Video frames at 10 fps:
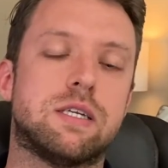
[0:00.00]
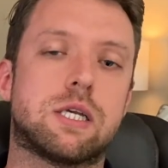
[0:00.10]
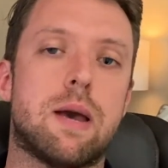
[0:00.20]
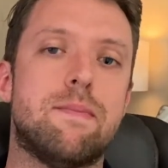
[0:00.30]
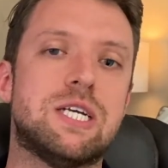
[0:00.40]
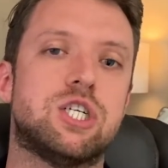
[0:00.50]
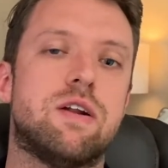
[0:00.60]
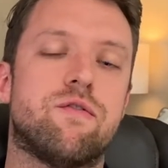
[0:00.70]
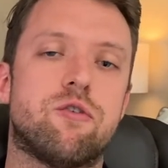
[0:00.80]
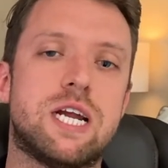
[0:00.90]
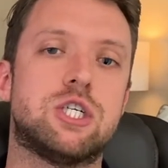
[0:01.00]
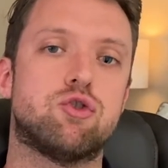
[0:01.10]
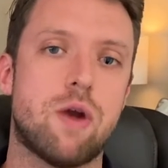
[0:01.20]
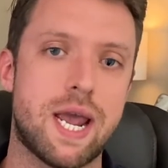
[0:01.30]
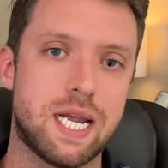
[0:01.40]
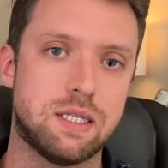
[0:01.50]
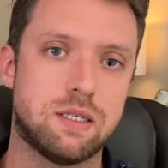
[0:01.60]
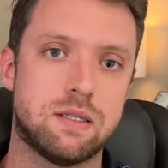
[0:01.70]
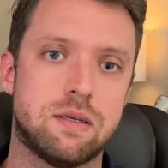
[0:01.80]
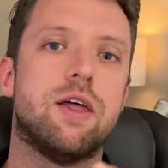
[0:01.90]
commission-free trades.